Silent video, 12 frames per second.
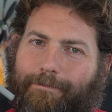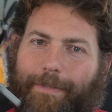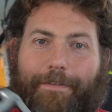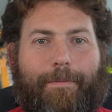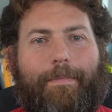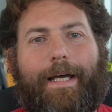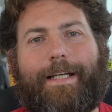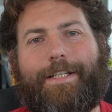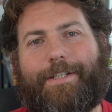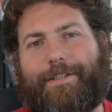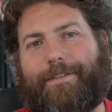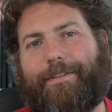If you're
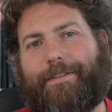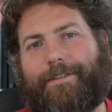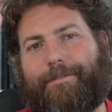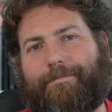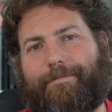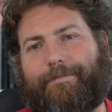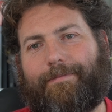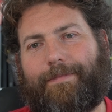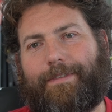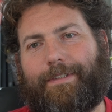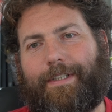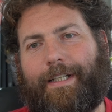patient
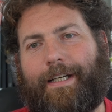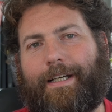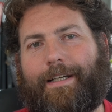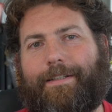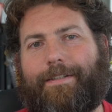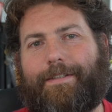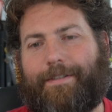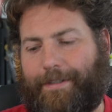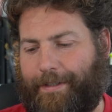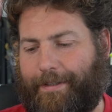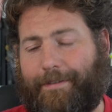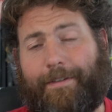and
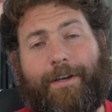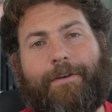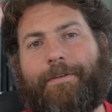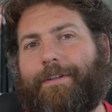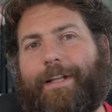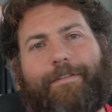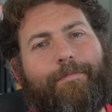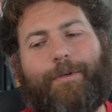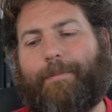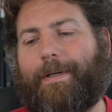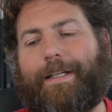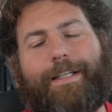you know you'll have
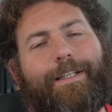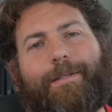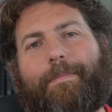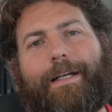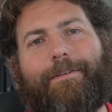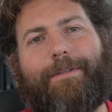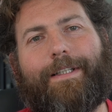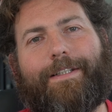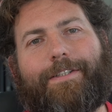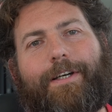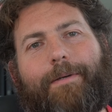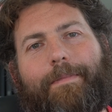more money in the bank when the
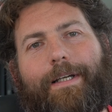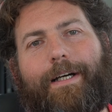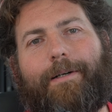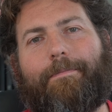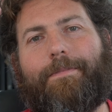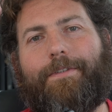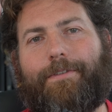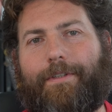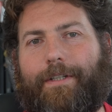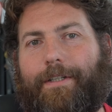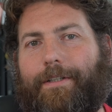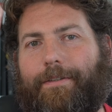time comes,
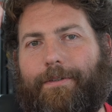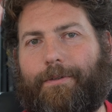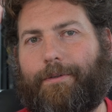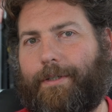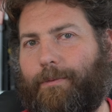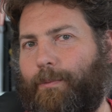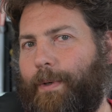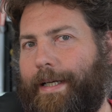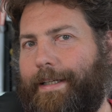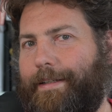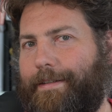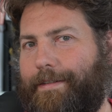you can
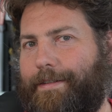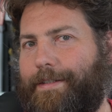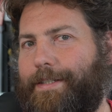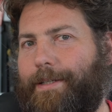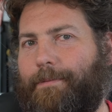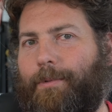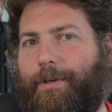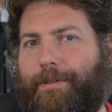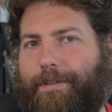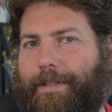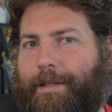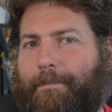wait to see
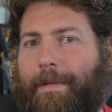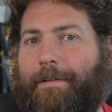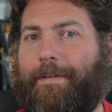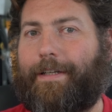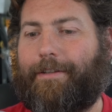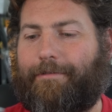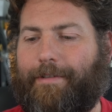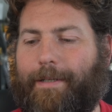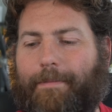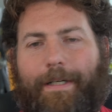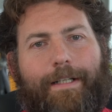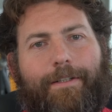what a Mavic
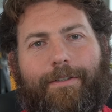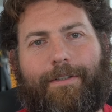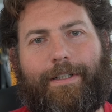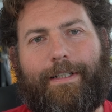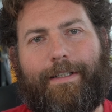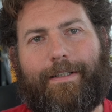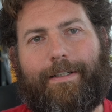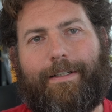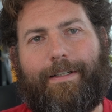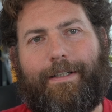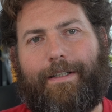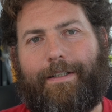3 might look like.
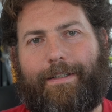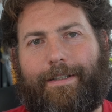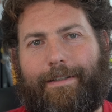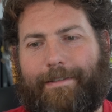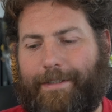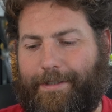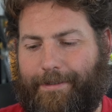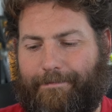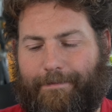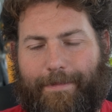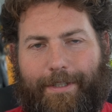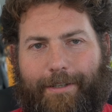There is
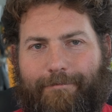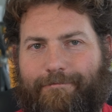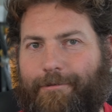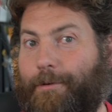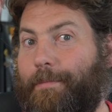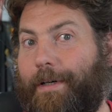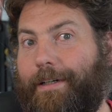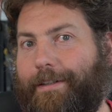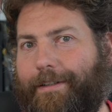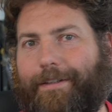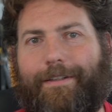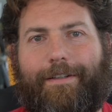a rumour
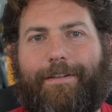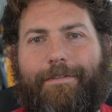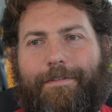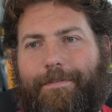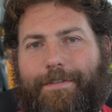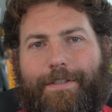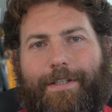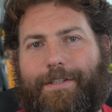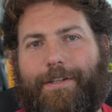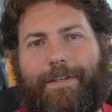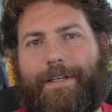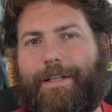of
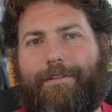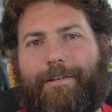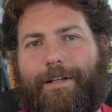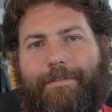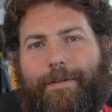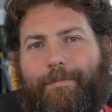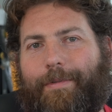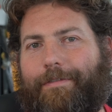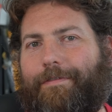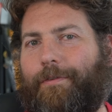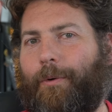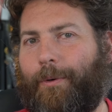such a thing arriving
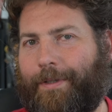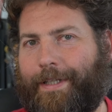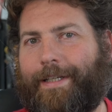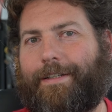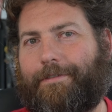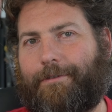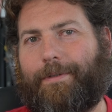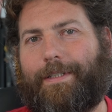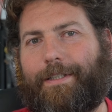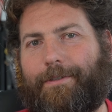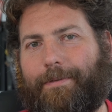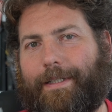before the end of
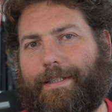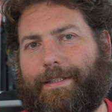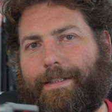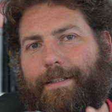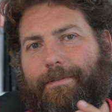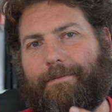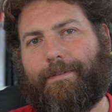2020,